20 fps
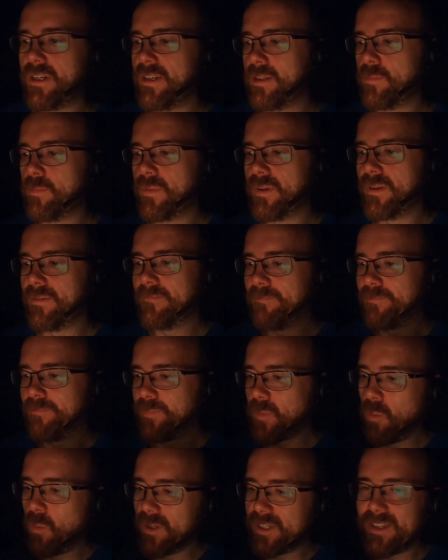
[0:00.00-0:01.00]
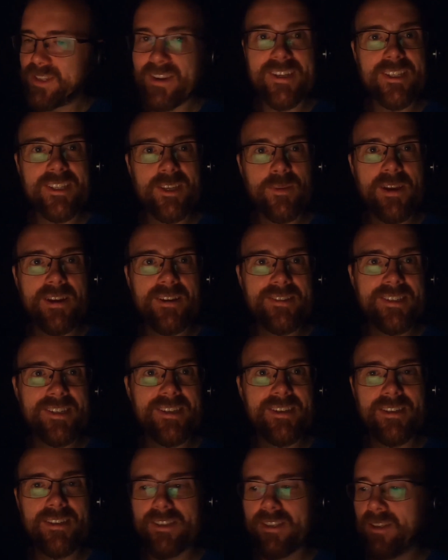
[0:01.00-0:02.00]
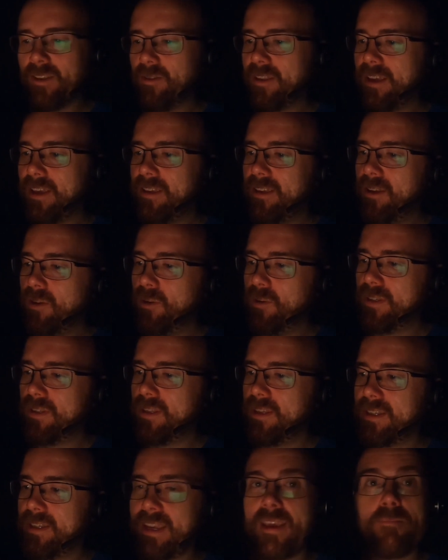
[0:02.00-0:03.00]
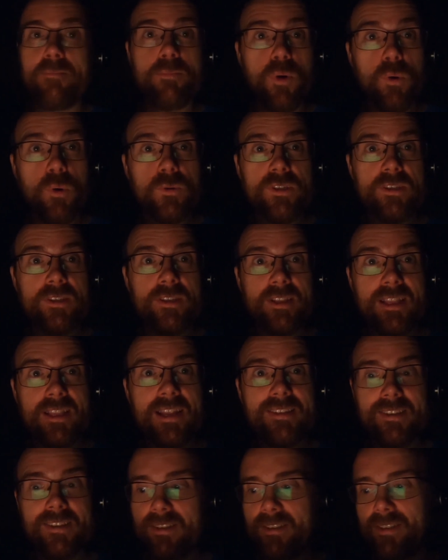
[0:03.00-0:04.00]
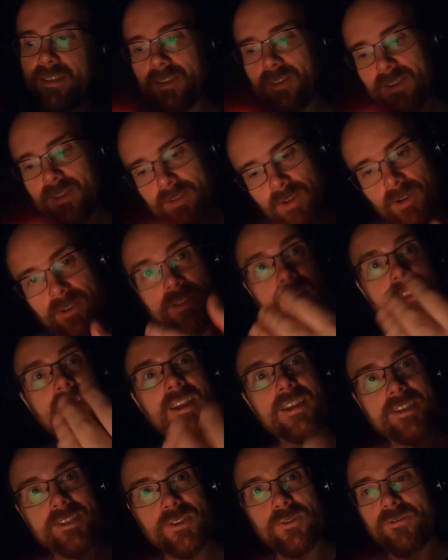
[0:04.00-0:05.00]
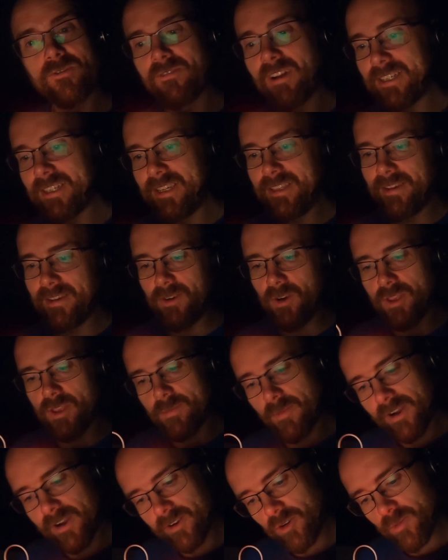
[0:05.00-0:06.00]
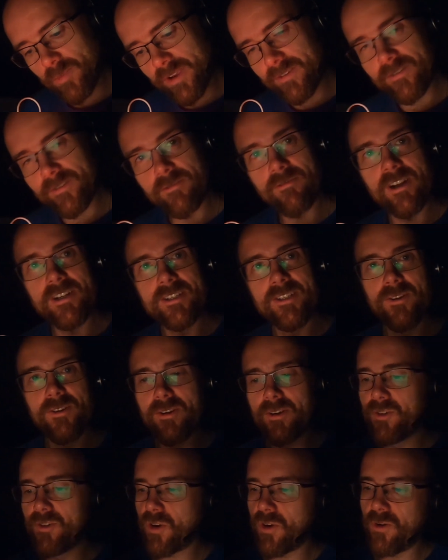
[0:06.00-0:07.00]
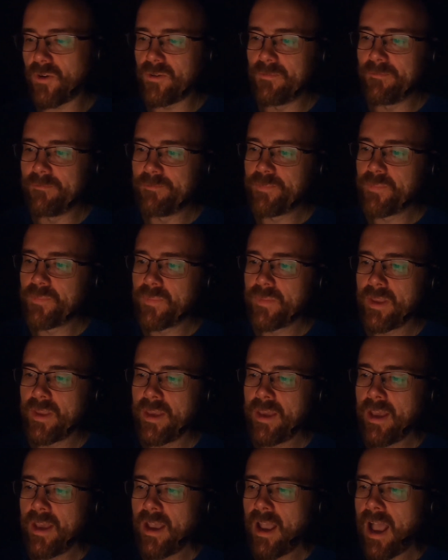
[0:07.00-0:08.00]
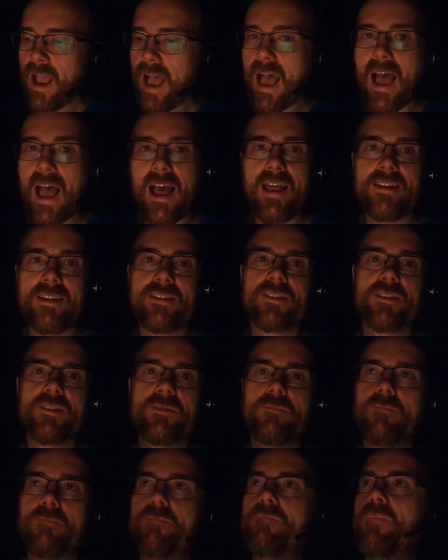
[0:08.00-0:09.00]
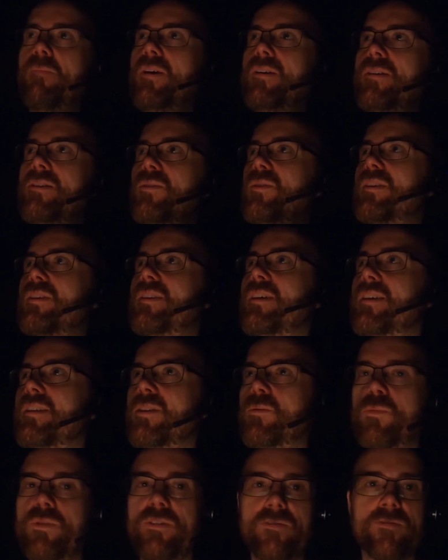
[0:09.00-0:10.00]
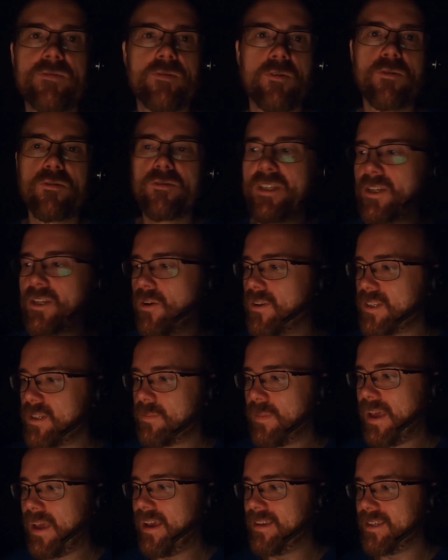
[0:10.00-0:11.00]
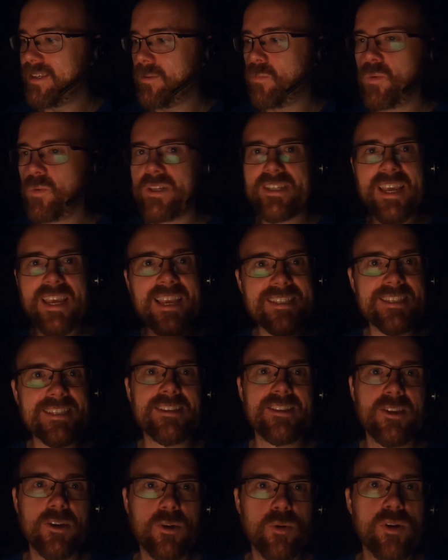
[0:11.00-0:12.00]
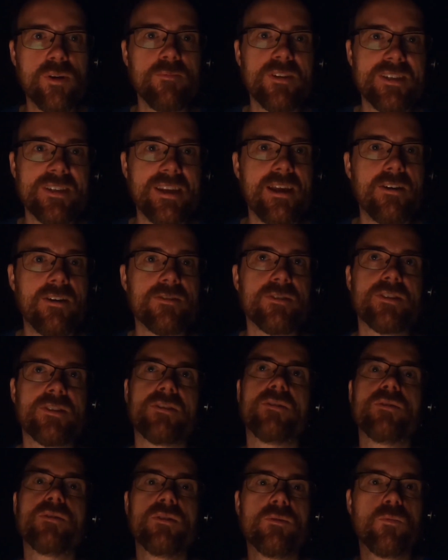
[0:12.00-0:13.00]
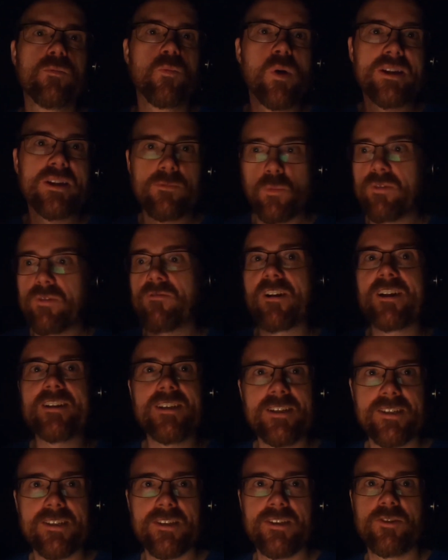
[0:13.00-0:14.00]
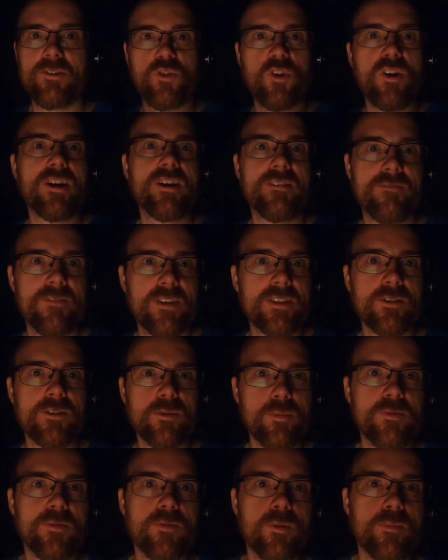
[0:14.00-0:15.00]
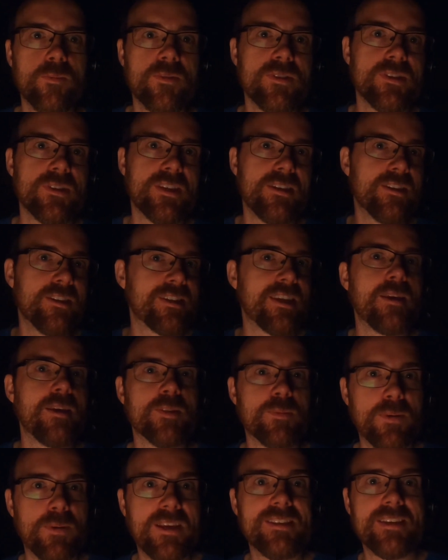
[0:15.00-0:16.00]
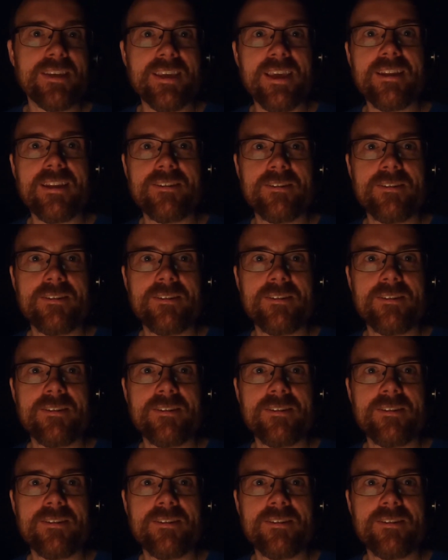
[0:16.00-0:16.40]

but what's nice about it is that they use the same boards as the lanterns. So they've got the lights already, they've got the microbit for radio control. And by doing this, we've already got spares and we're testing the equipment out so that when we're ready to try physical performance in the same space again,